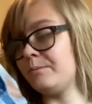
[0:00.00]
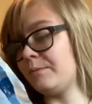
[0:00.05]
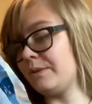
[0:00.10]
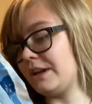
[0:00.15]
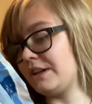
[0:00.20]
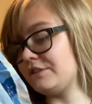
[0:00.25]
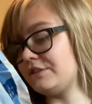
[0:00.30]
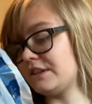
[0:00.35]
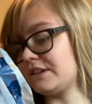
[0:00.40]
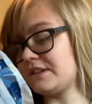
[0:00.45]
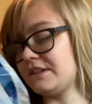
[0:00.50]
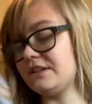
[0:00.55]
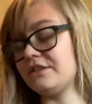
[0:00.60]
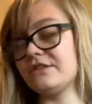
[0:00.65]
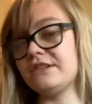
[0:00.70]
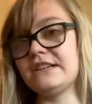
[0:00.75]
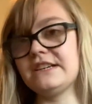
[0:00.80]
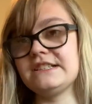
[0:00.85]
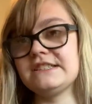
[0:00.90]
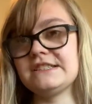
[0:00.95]
when I checked the
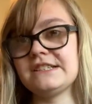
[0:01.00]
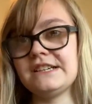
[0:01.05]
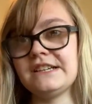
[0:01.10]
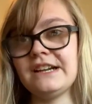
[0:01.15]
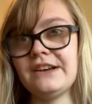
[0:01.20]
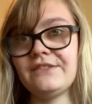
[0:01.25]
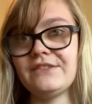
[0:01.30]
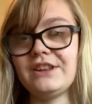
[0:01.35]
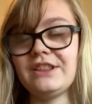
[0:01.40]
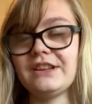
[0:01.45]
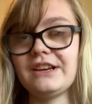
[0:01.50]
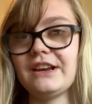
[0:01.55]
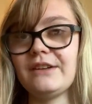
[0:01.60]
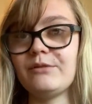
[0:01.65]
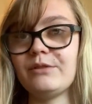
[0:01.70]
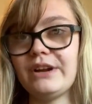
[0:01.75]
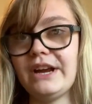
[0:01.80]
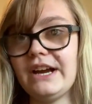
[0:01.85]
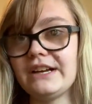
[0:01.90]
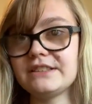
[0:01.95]
ingredients, they didn't have anything
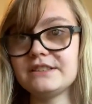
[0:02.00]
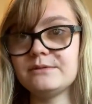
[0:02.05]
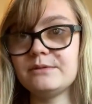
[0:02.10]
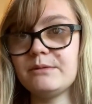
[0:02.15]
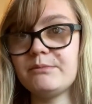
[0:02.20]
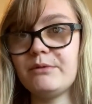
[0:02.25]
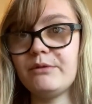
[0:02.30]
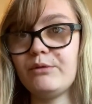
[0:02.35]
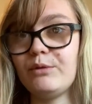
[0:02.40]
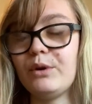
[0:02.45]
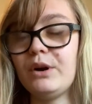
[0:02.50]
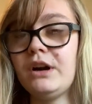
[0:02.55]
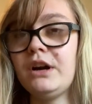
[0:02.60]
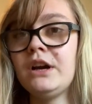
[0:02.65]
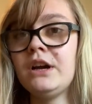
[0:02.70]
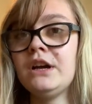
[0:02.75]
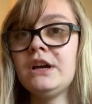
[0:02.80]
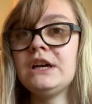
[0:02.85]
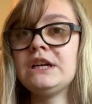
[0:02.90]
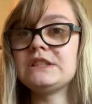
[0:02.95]
I've reacted with before.
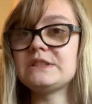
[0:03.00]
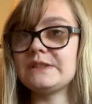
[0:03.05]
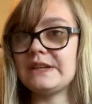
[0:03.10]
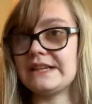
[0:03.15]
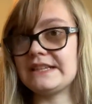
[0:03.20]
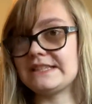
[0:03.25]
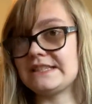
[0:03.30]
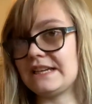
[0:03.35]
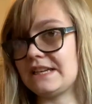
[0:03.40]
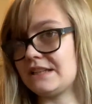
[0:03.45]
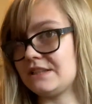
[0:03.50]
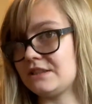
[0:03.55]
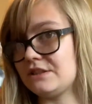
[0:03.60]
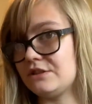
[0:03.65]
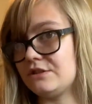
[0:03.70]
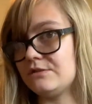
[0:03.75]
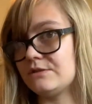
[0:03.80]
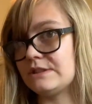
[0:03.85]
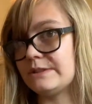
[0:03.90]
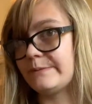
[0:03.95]
So I decided to
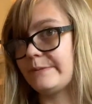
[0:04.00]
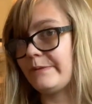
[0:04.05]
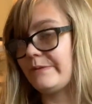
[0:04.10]
use some of